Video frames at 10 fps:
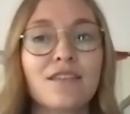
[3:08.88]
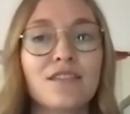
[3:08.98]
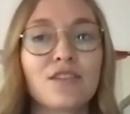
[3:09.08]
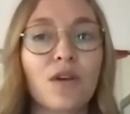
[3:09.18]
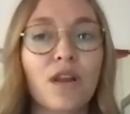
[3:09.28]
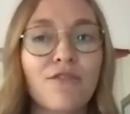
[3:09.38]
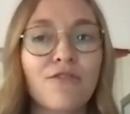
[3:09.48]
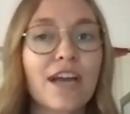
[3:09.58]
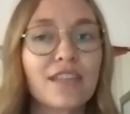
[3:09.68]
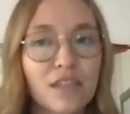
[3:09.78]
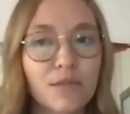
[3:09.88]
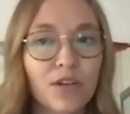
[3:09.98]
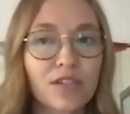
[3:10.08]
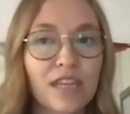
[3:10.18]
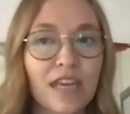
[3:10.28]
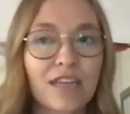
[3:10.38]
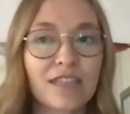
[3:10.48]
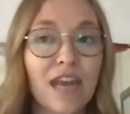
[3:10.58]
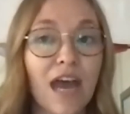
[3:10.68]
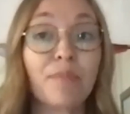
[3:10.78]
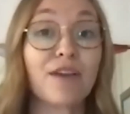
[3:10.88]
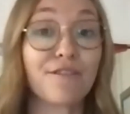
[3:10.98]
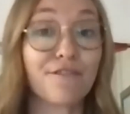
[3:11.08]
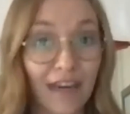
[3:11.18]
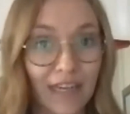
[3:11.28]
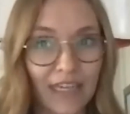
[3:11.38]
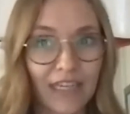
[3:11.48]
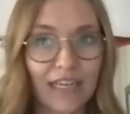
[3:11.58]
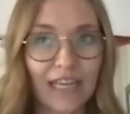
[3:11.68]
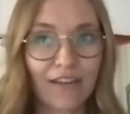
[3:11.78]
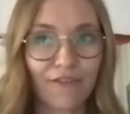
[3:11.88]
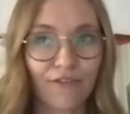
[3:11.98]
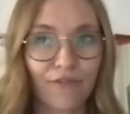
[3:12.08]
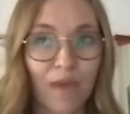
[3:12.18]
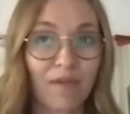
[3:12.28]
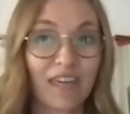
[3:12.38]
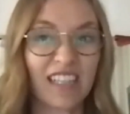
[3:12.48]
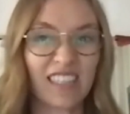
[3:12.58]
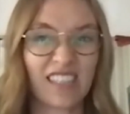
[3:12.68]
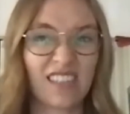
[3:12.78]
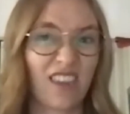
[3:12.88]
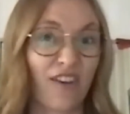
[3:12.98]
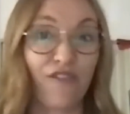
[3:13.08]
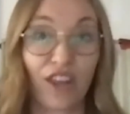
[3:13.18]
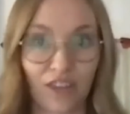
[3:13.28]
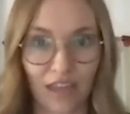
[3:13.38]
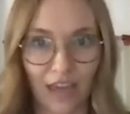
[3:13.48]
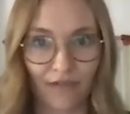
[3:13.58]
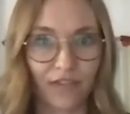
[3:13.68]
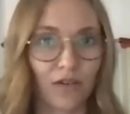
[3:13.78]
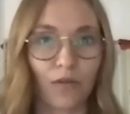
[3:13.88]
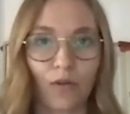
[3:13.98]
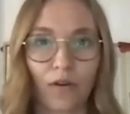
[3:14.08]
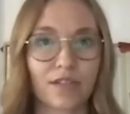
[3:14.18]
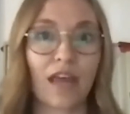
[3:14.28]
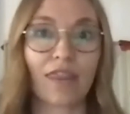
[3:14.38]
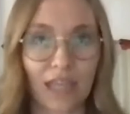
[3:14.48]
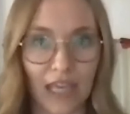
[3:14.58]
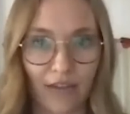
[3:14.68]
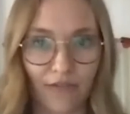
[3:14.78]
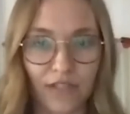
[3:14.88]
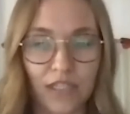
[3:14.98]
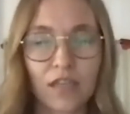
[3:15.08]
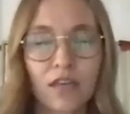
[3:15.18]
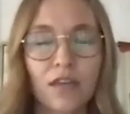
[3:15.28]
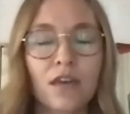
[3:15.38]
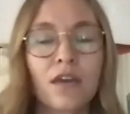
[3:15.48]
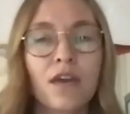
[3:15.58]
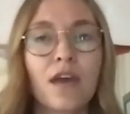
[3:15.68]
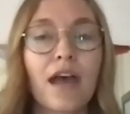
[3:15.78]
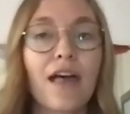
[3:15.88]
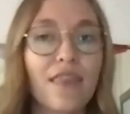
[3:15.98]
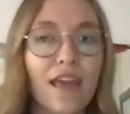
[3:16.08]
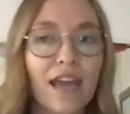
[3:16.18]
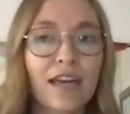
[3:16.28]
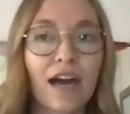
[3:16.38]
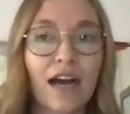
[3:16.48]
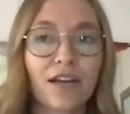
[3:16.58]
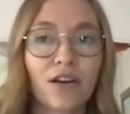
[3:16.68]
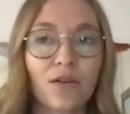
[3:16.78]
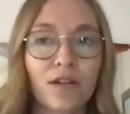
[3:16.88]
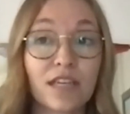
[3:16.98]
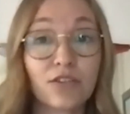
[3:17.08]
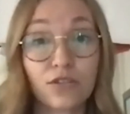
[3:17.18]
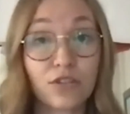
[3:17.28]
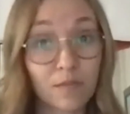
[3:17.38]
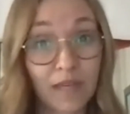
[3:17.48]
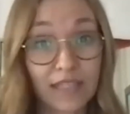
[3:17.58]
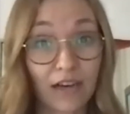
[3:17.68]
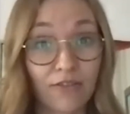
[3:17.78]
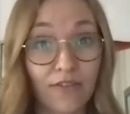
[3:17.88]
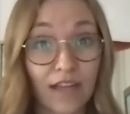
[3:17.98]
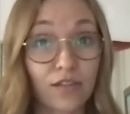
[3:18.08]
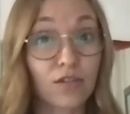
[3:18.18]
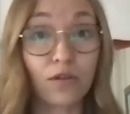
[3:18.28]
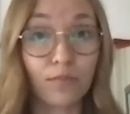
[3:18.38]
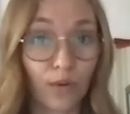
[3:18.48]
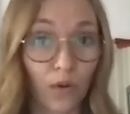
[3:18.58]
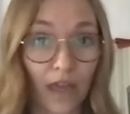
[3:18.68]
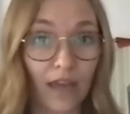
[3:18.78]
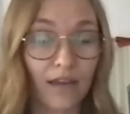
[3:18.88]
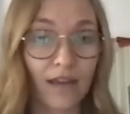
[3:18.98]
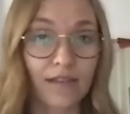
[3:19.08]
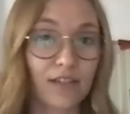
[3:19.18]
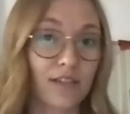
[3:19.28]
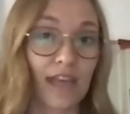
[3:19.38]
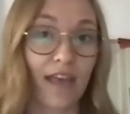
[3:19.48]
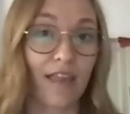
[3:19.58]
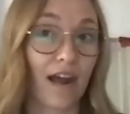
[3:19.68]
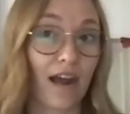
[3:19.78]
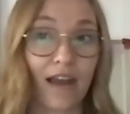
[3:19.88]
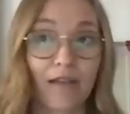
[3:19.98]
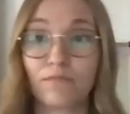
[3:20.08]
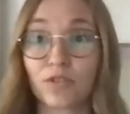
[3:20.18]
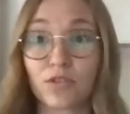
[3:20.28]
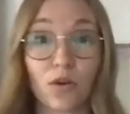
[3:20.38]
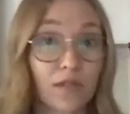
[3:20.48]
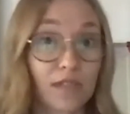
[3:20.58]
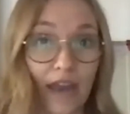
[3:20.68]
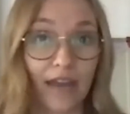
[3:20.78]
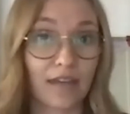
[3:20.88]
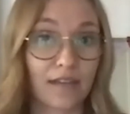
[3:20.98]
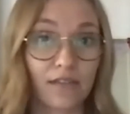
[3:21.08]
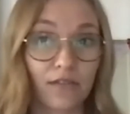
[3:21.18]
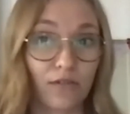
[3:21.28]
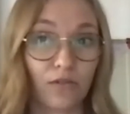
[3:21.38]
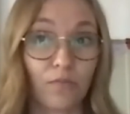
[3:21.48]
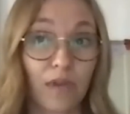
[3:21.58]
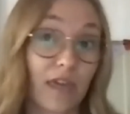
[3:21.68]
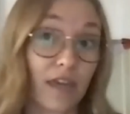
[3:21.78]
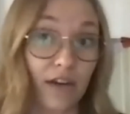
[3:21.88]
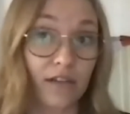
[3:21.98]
So it invites the person to not be offended if maybe it's their 5th gift or 10th gift. And then I go on to introduce myself as a new employee and just say that I'm so excited to be here